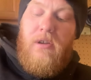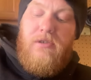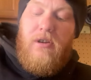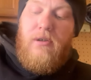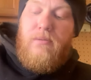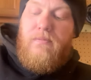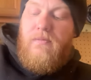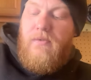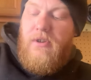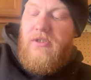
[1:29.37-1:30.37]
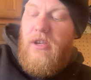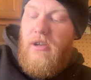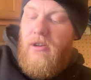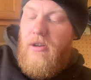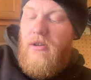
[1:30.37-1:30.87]
So first thing
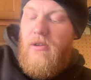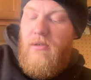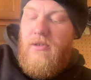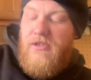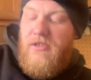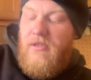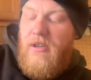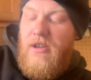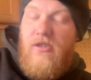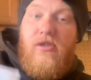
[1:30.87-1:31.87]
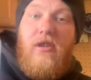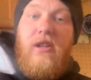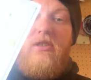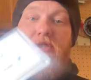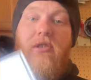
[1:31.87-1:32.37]
you're going to notice is you're going to
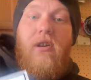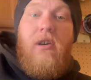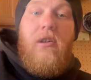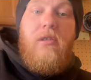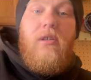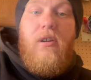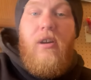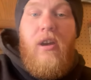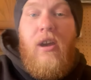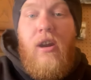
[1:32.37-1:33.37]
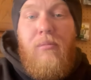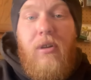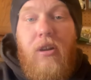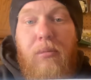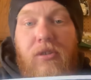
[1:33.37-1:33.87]
get this card, and I'll
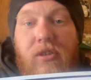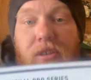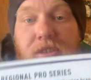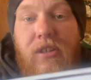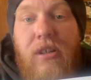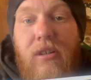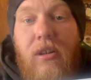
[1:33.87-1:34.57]
put it up here so you can see it.